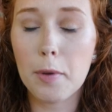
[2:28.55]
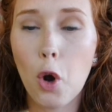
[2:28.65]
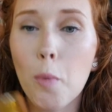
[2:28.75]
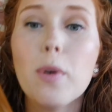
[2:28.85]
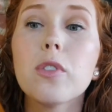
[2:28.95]
It
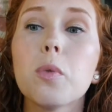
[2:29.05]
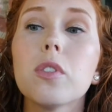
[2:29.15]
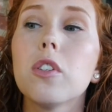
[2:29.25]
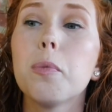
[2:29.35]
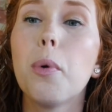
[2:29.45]
almost
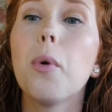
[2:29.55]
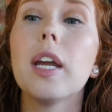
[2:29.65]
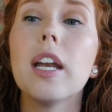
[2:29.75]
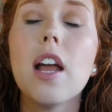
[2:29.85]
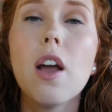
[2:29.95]
was to the
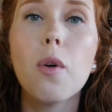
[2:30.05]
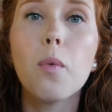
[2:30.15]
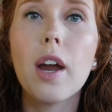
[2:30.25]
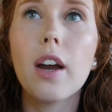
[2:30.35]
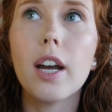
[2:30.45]
point
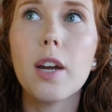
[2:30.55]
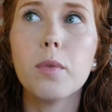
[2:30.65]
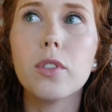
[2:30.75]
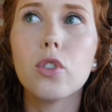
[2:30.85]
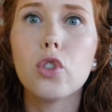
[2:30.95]
where it
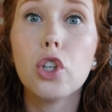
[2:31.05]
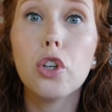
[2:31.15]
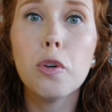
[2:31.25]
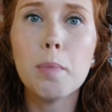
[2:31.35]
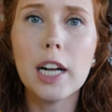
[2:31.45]
was
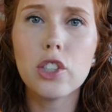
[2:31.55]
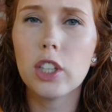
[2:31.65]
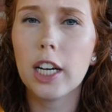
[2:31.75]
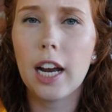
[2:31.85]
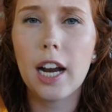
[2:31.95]
too much.
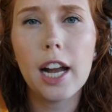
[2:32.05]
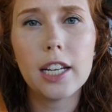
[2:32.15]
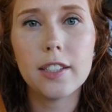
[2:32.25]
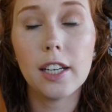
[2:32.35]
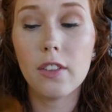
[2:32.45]
Like I got kind
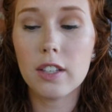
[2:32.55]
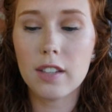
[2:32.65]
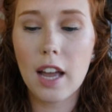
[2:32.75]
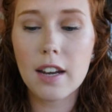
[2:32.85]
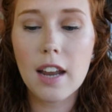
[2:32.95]
of sick of the
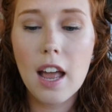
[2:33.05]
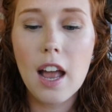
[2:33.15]
scent.